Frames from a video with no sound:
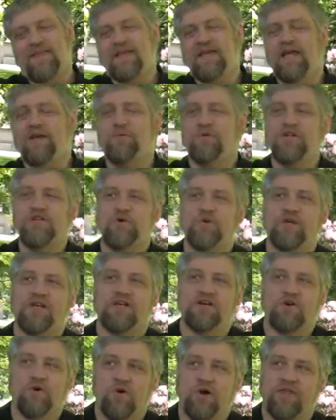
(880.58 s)
And when you
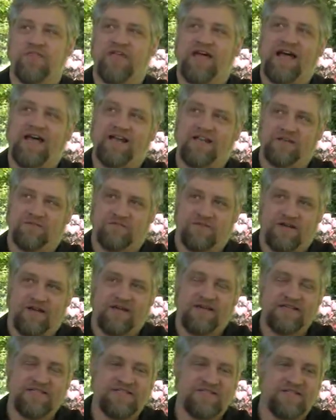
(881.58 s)
ignore that
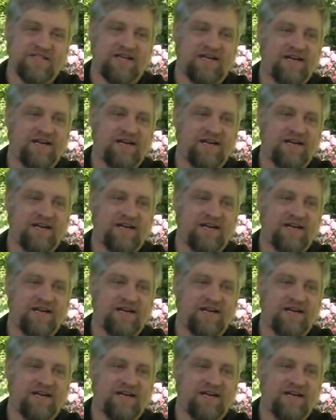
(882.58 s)
advice,